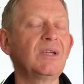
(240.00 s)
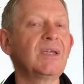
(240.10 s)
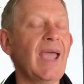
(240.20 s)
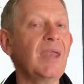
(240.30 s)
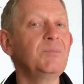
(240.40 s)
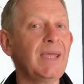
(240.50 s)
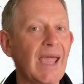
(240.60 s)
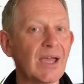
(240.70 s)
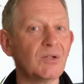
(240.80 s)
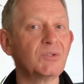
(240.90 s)
can be
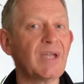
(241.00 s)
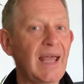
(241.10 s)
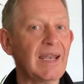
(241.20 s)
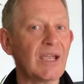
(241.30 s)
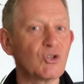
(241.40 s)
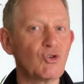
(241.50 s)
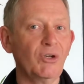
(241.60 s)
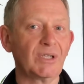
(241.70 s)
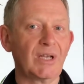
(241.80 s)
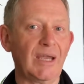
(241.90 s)
held
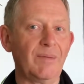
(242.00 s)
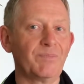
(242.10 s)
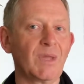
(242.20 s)
electronically,